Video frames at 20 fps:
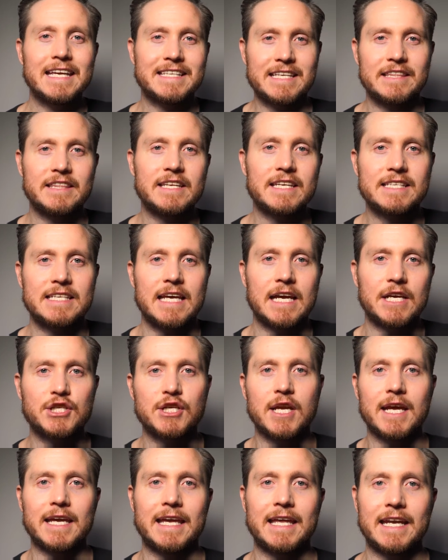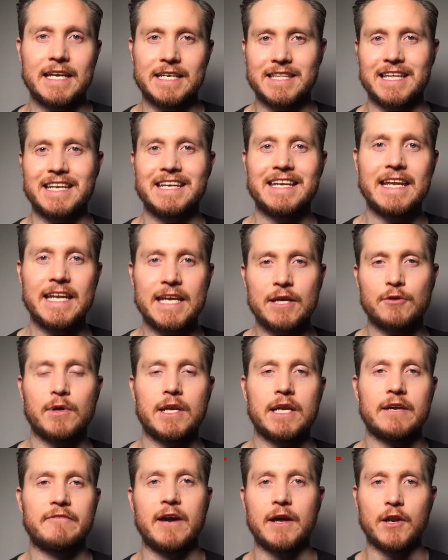It's in this section I get into the nitty
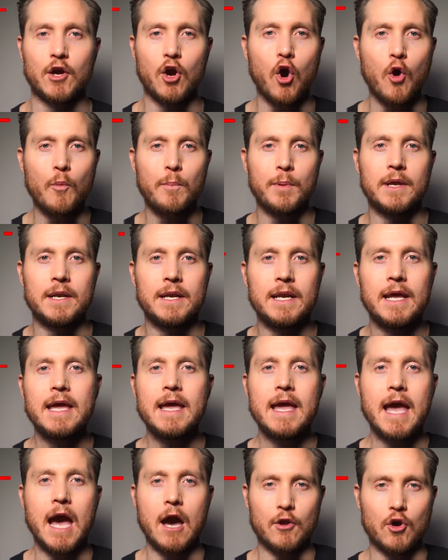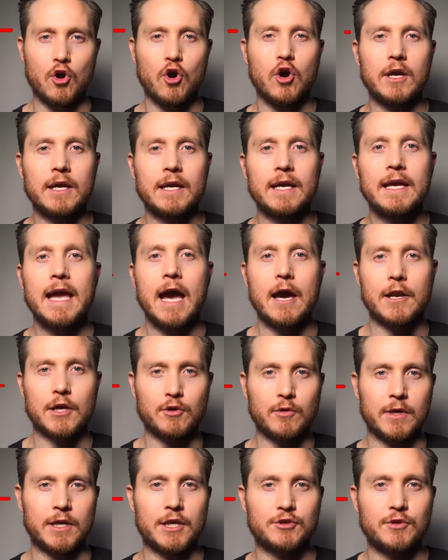gritty of how to open, how to hook, how to
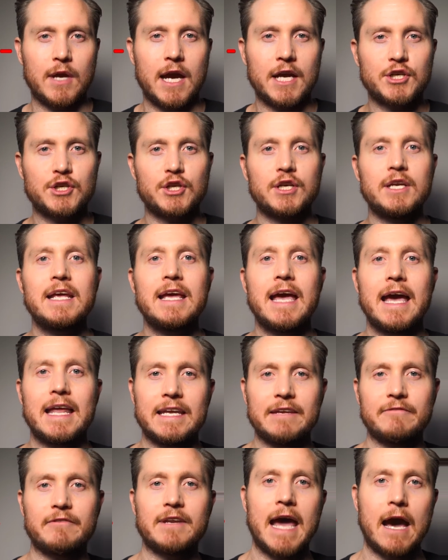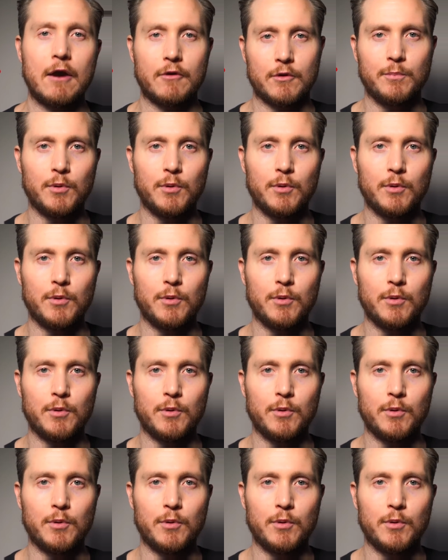create attraction, and even how to